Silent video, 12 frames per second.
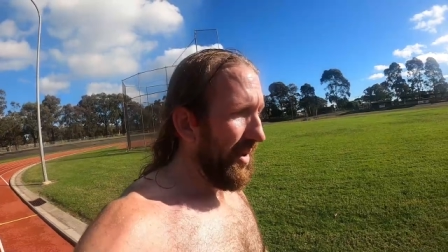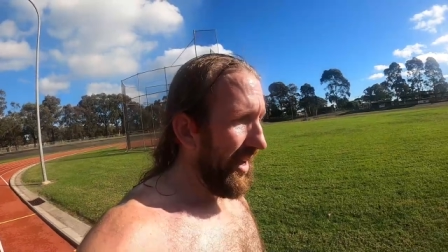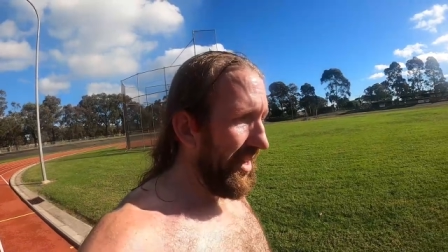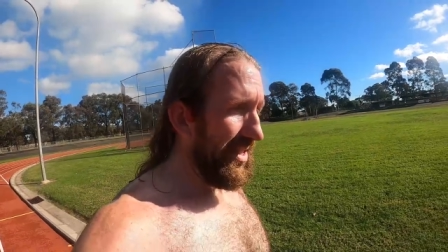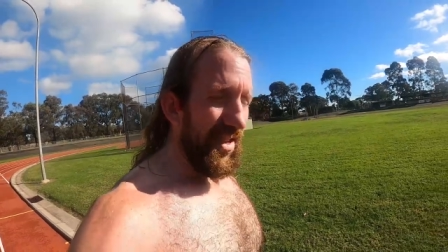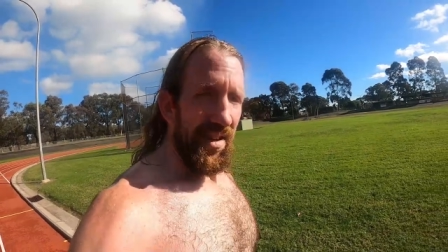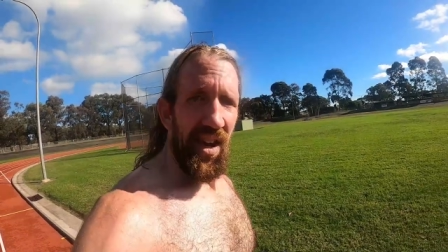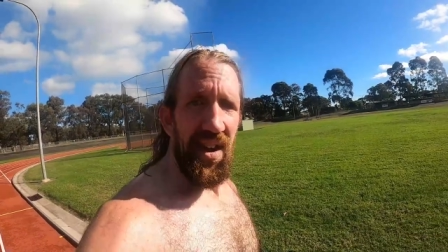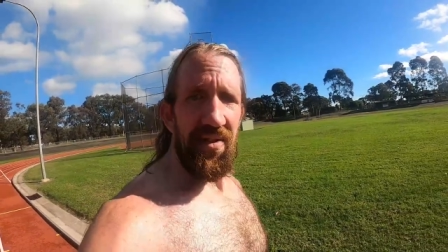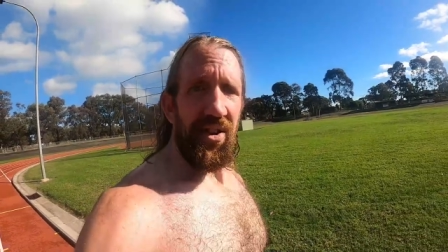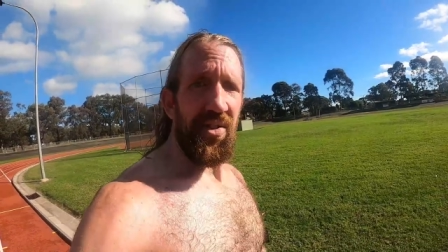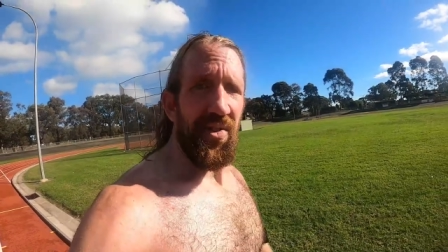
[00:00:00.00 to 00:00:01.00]
But at least I
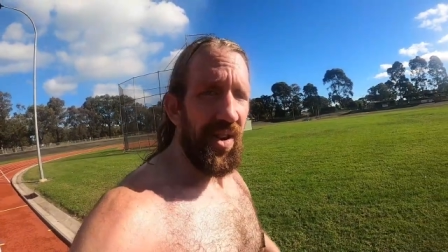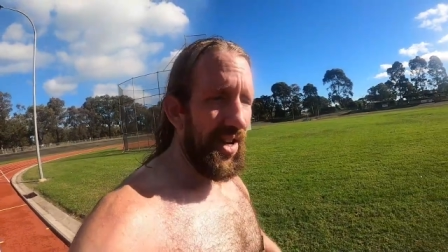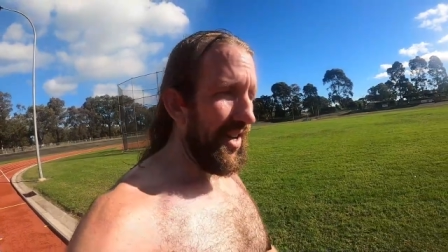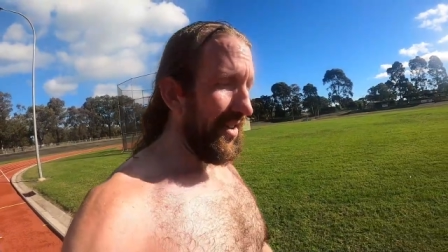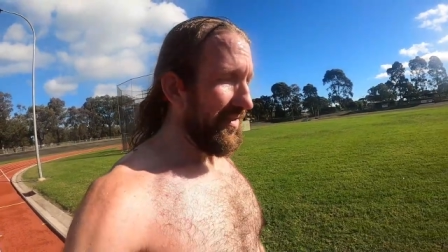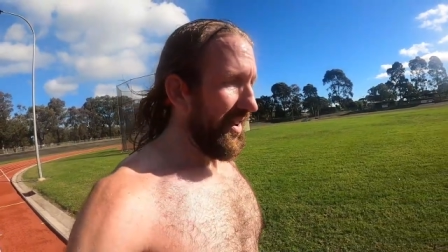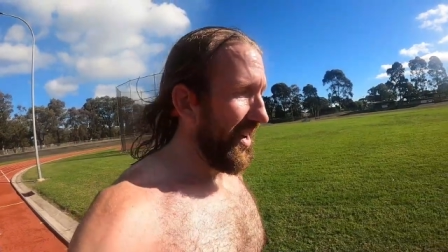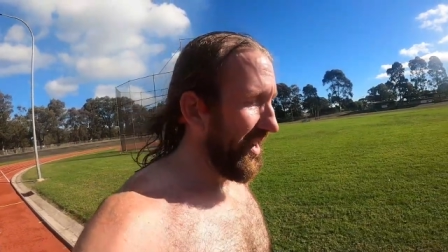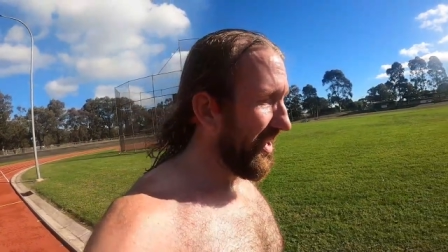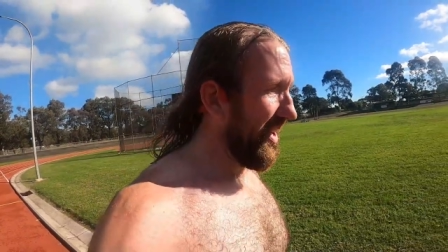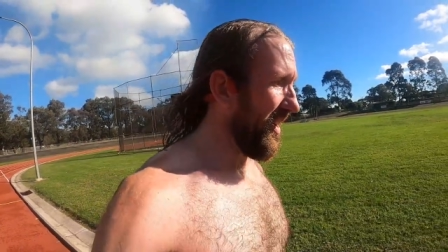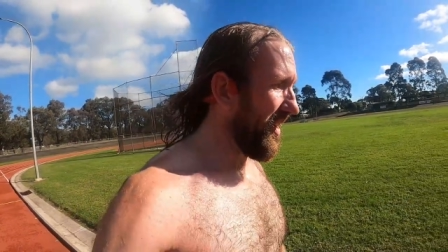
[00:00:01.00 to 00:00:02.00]
gave it a good hard crack.